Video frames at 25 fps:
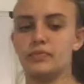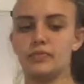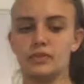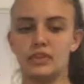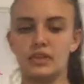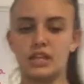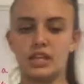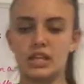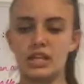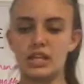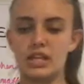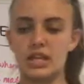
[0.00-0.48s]

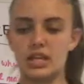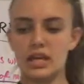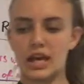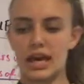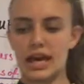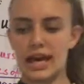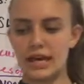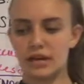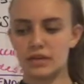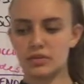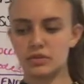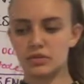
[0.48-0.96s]
the
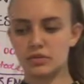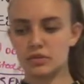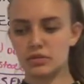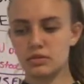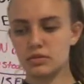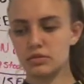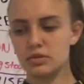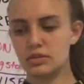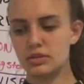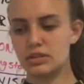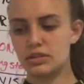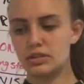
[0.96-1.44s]

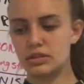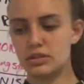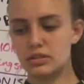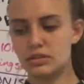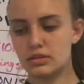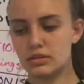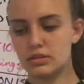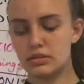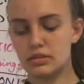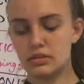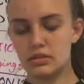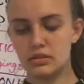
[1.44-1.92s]
actual
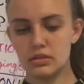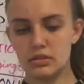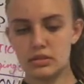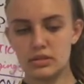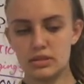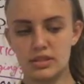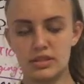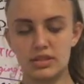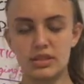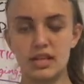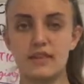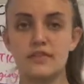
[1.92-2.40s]

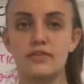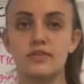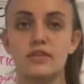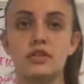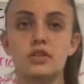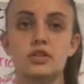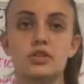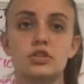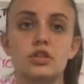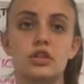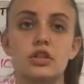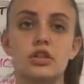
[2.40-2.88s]

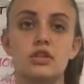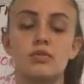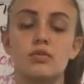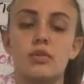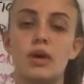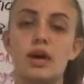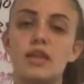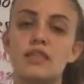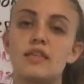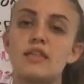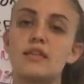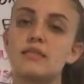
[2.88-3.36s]
definition and the
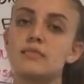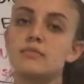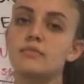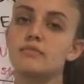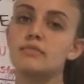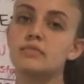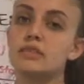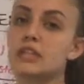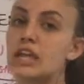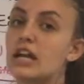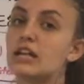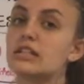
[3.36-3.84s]
way that
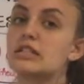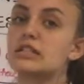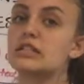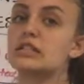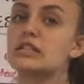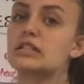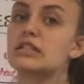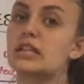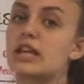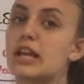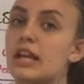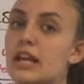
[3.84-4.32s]

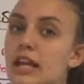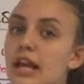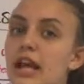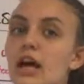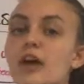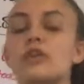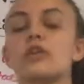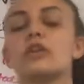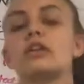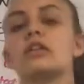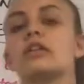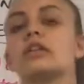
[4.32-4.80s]
scientists can
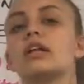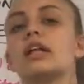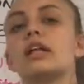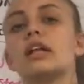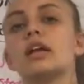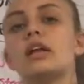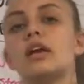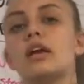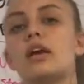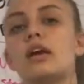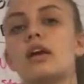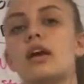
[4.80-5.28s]
calculate
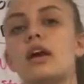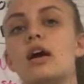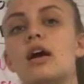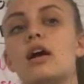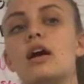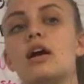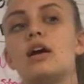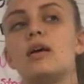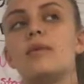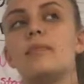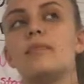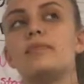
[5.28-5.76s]

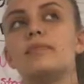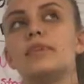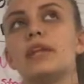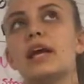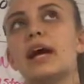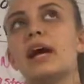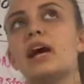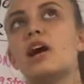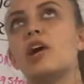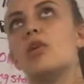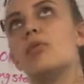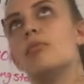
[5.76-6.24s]

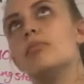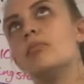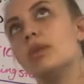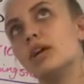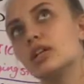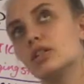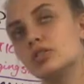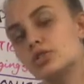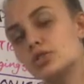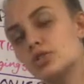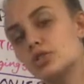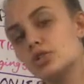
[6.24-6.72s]
how
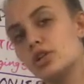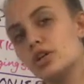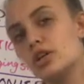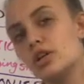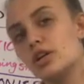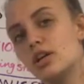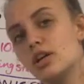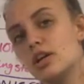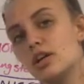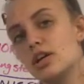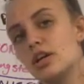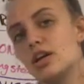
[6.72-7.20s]
much
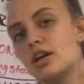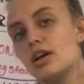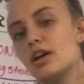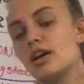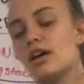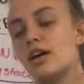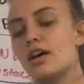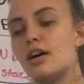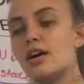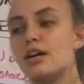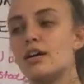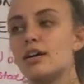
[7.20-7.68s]

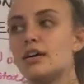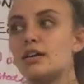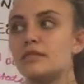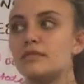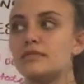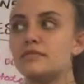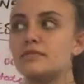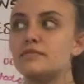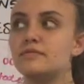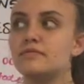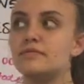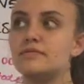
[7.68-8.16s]

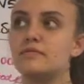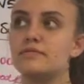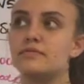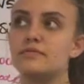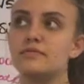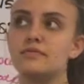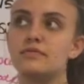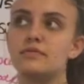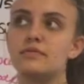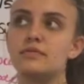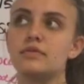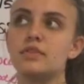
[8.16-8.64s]

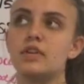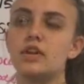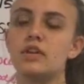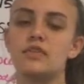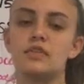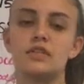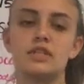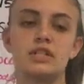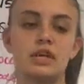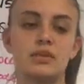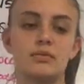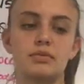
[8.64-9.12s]
of
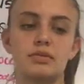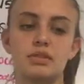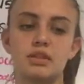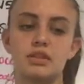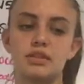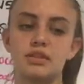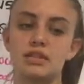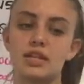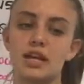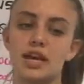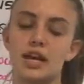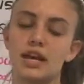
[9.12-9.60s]
a
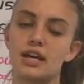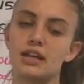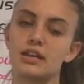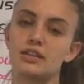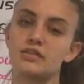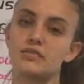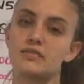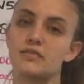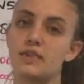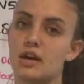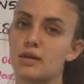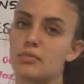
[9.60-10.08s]
substance
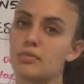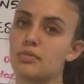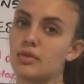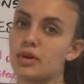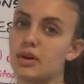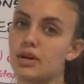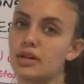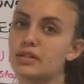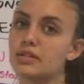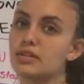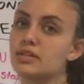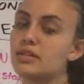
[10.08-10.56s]
has
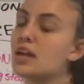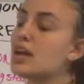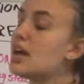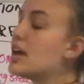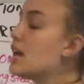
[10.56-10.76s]
vaporized